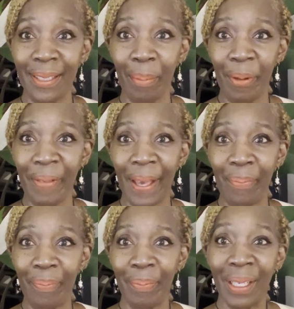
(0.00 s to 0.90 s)
some of
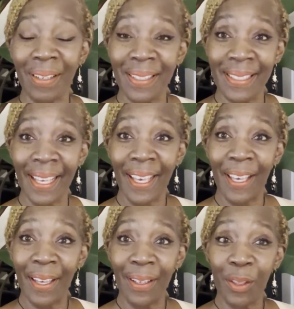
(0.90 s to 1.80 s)
them because
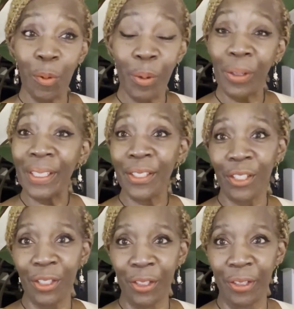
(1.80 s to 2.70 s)
the world is
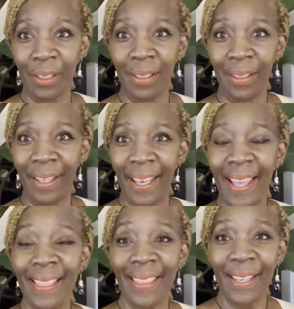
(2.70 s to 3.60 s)
a circle
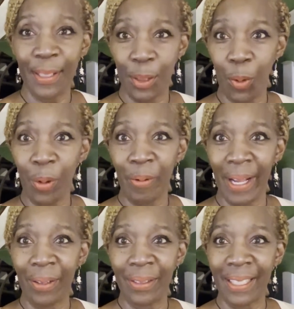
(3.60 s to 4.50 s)
and things go
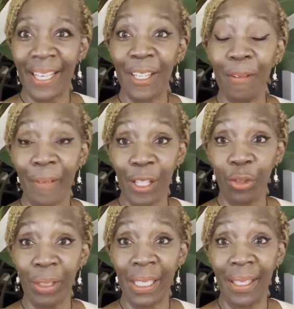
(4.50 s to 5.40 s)
around. And
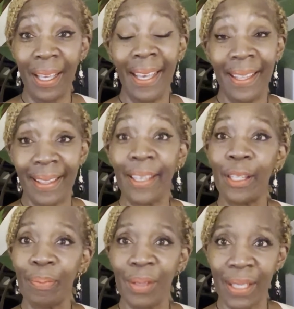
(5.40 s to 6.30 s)
eventually, they
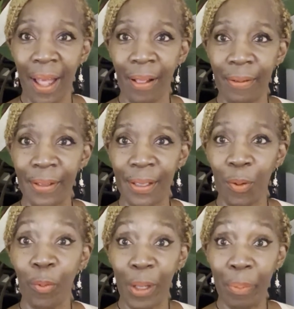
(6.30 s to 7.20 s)

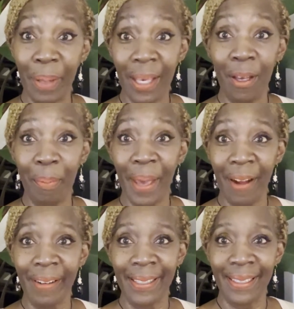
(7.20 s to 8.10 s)
themselves will be a
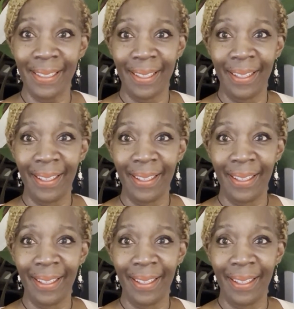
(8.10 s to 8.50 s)
parent.